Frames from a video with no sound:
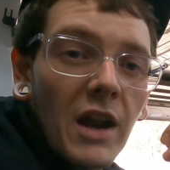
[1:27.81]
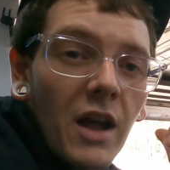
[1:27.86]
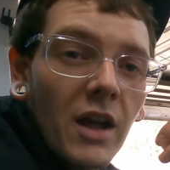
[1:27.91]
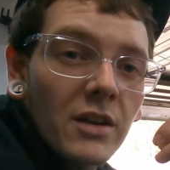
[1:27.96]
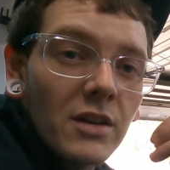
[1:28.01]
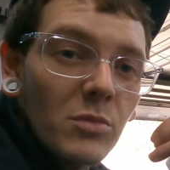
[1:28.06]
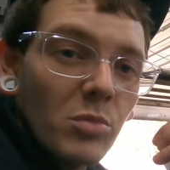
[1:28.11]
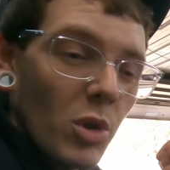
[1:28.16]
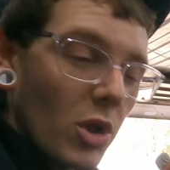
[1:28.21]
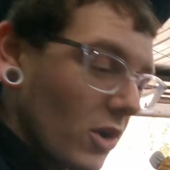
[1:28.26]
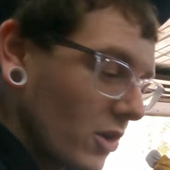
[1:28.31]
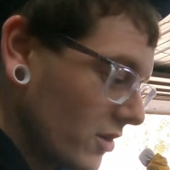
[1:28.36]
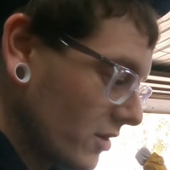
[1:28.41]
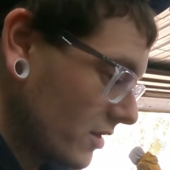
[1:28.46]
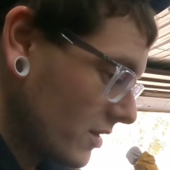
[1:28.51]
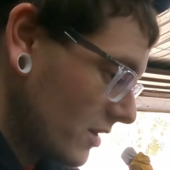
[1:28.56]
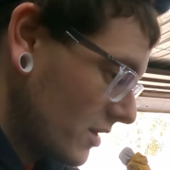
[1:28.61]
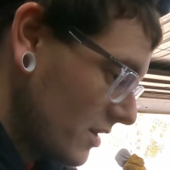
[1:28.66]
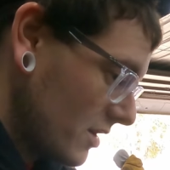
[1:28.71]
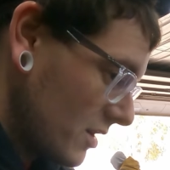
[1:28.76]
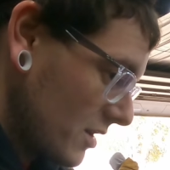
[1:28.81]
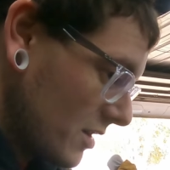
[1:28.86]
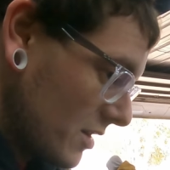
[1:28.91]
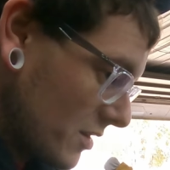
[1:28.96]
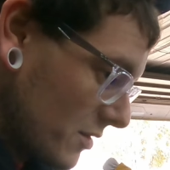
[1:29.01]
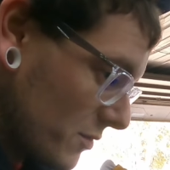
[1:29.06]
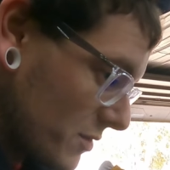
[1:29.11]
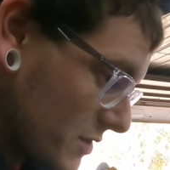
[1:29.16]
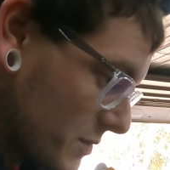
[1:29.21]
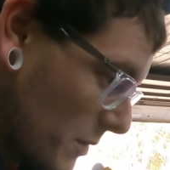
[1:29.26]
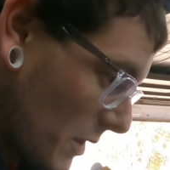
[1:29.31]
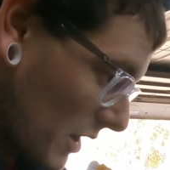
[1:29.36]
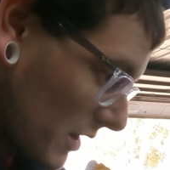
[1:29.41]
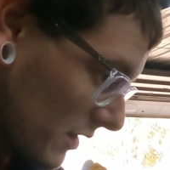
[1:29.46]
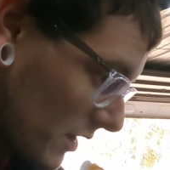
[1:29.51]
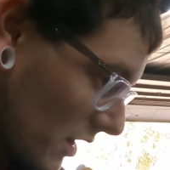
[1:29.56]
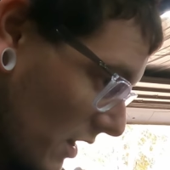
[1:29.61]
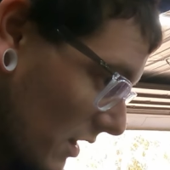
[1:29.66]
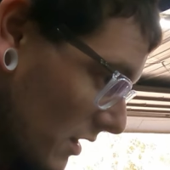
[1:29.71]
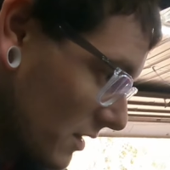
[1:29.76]
Honda plug.
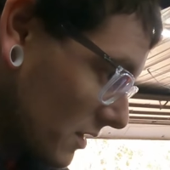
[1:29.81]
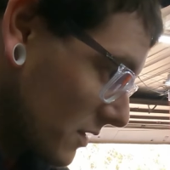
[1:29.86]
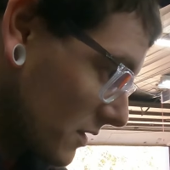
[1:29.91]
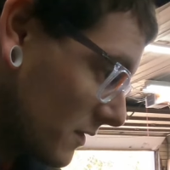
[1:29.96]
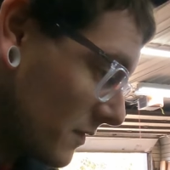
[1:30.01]
Respect that.